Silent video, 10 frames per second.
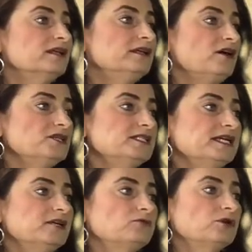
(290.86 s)
Now the
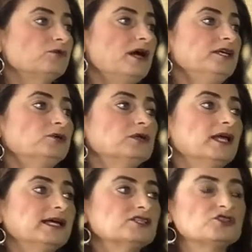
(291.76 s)
second one, y equal
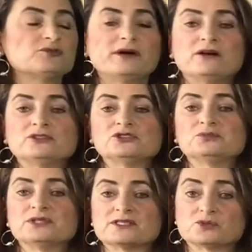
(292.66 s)
x to the power
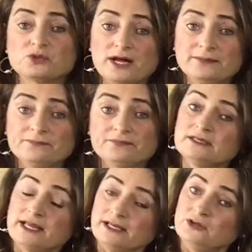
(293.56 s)
2 plus 1.
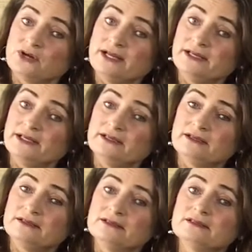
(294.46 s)
Can you write it in
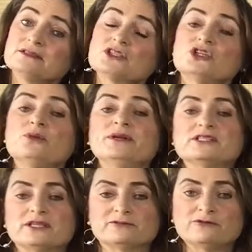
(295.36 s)
a
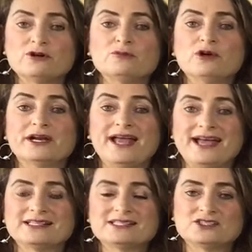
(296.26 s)
slope-intercept form where
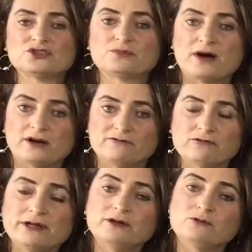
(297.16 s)
x is to the power of
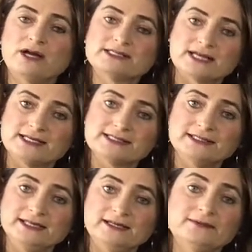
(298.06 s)
1 and y is
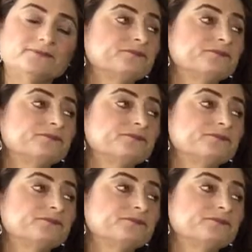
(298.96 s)
isolated?